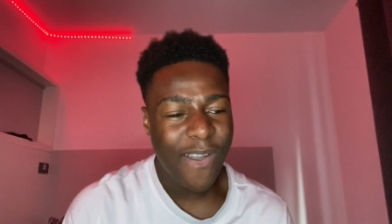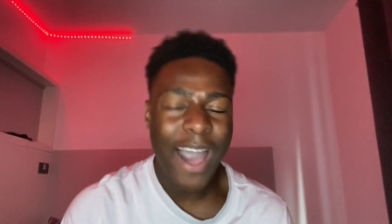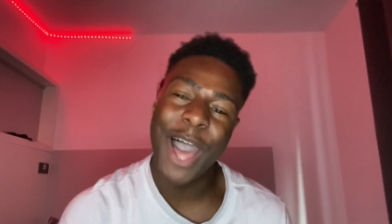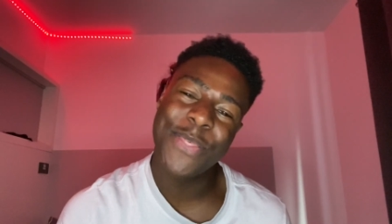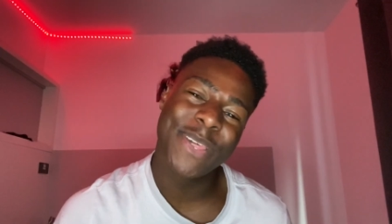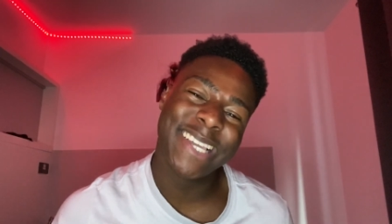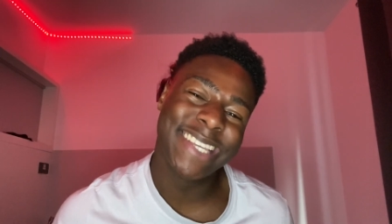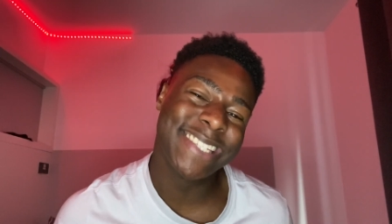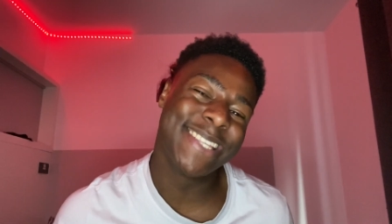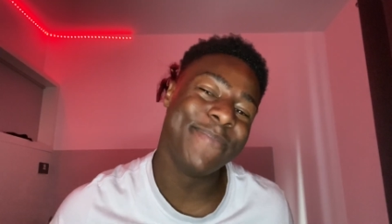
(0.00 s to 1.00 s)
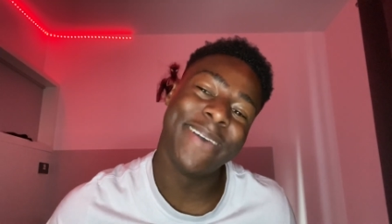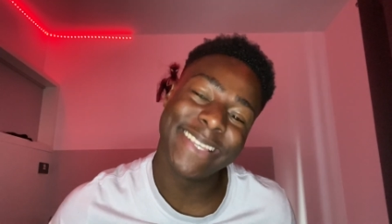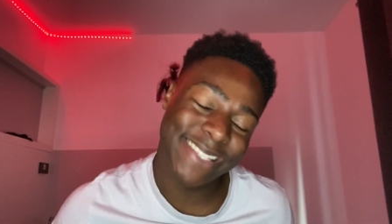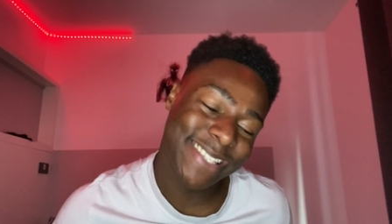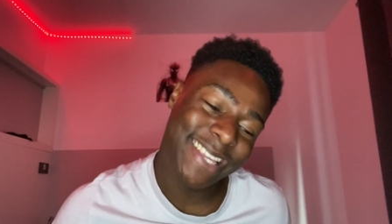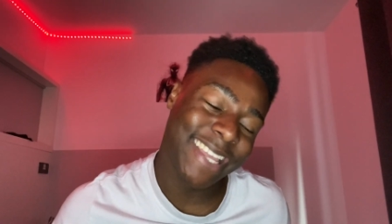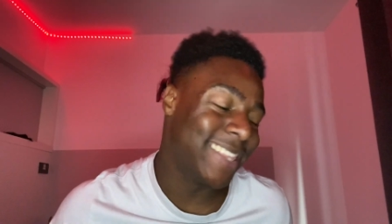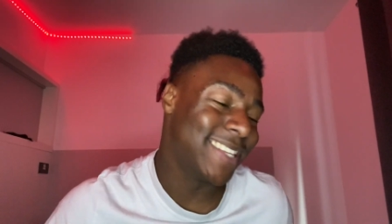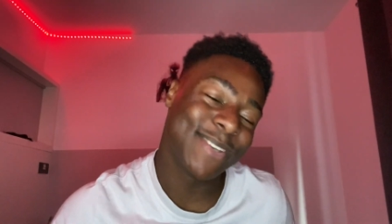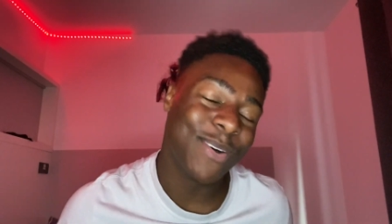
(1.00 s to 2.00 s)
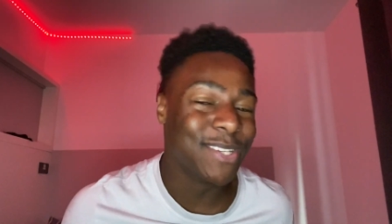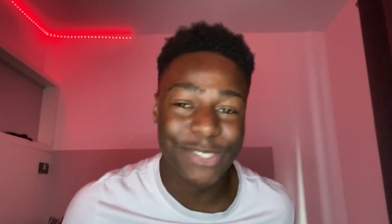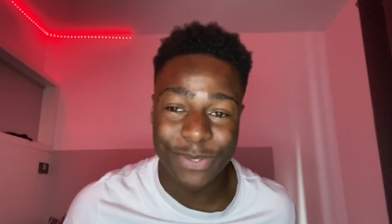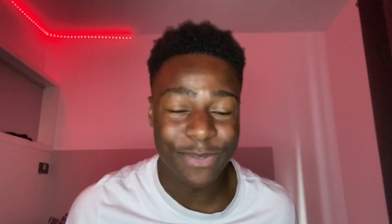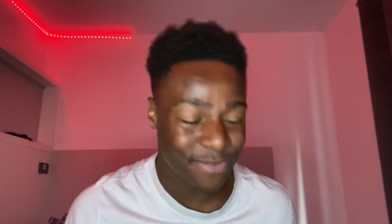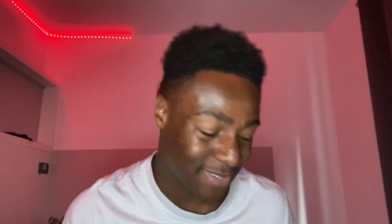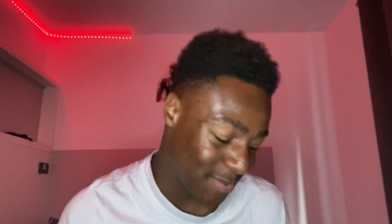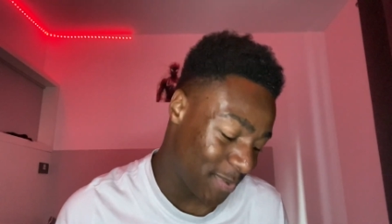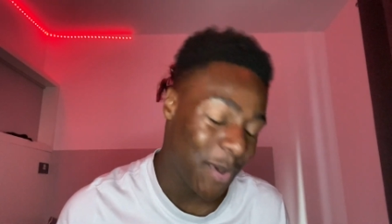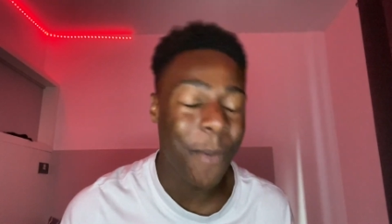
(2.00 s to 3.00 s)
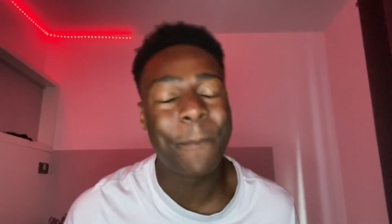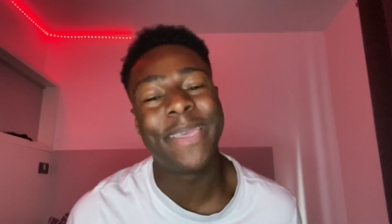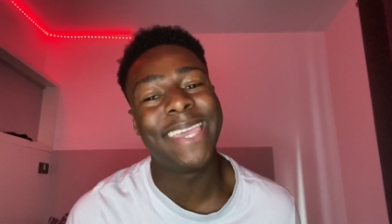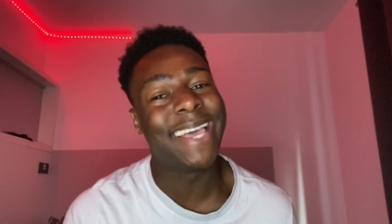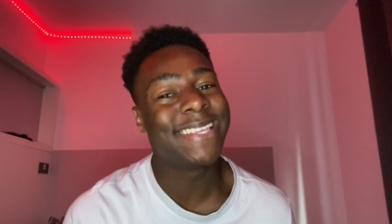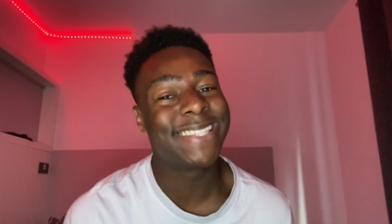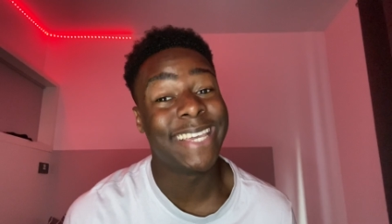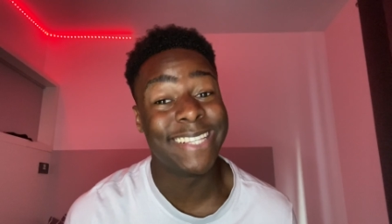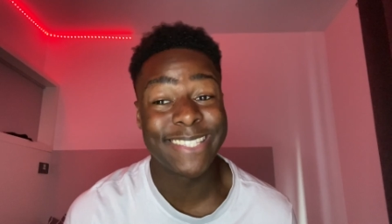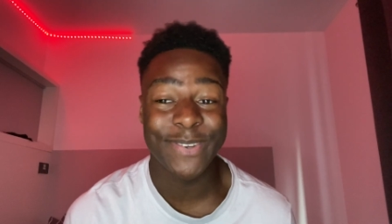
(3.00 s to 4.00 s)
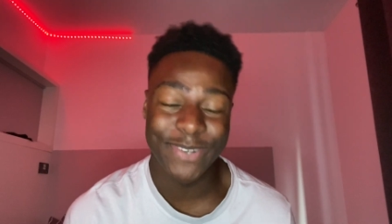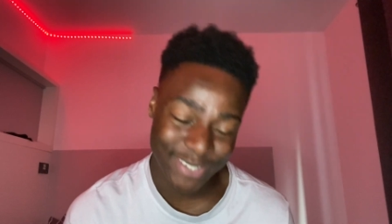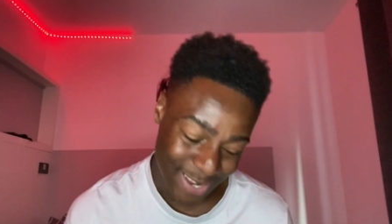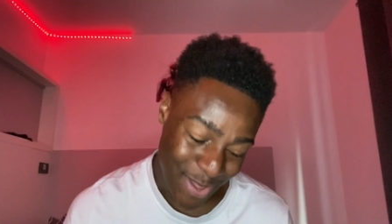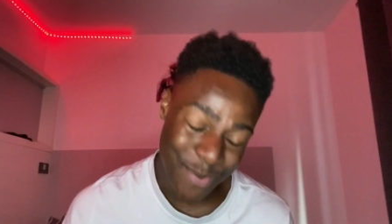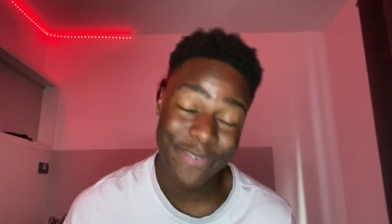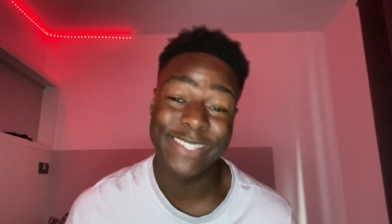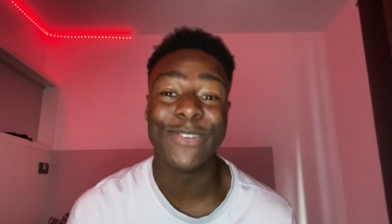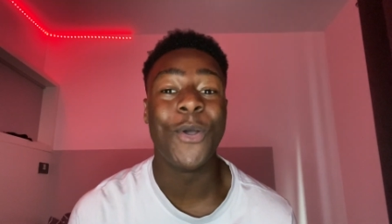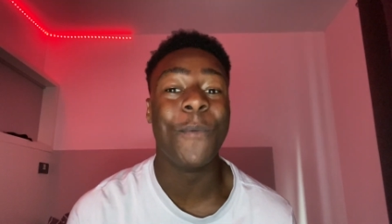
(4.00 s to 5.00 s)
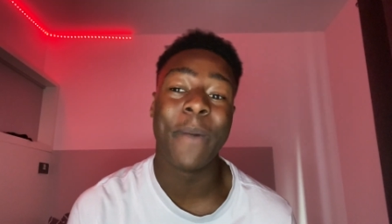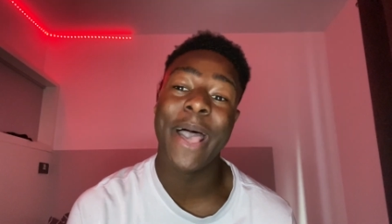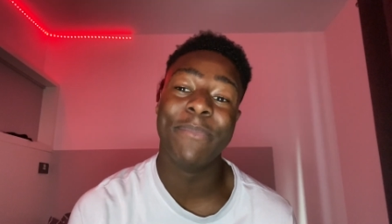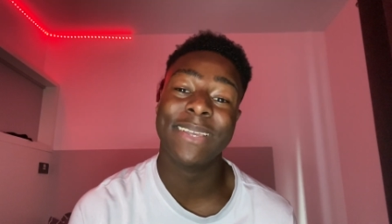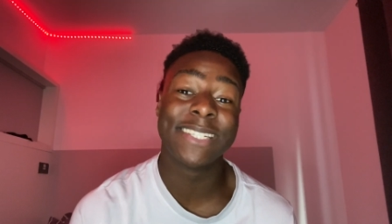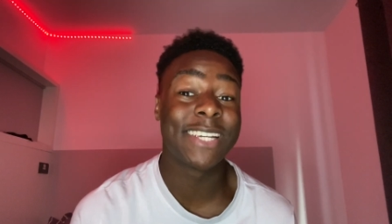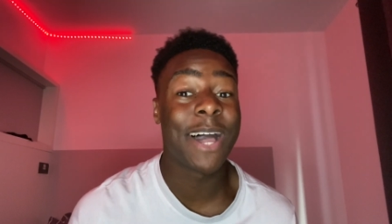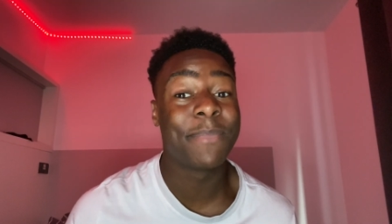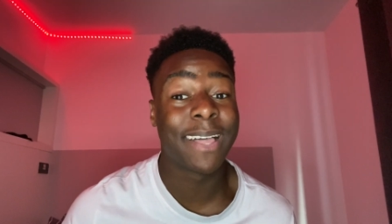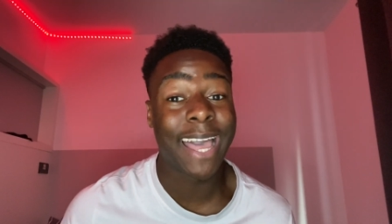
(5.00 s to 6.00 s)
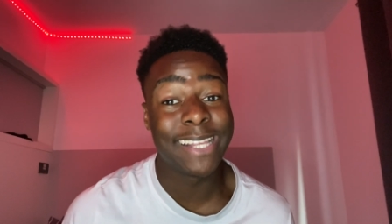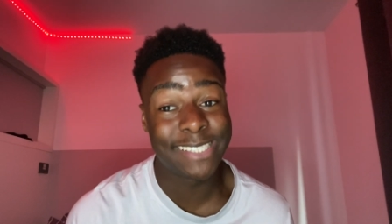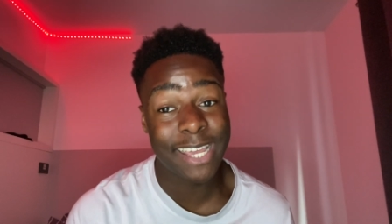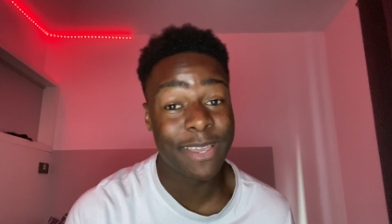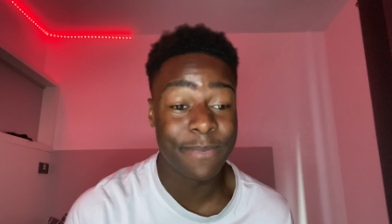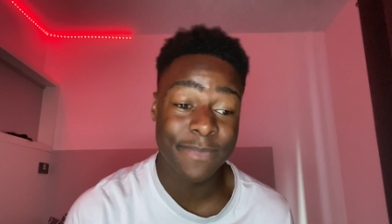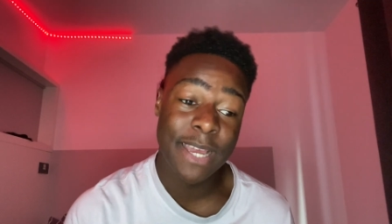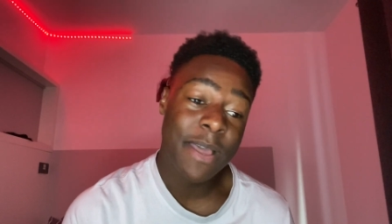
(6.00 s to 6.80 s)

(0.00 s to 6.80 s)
I think is the best in this whole drill thing. We got PS Hitsquad with his no miming. Shout out my guy JMs.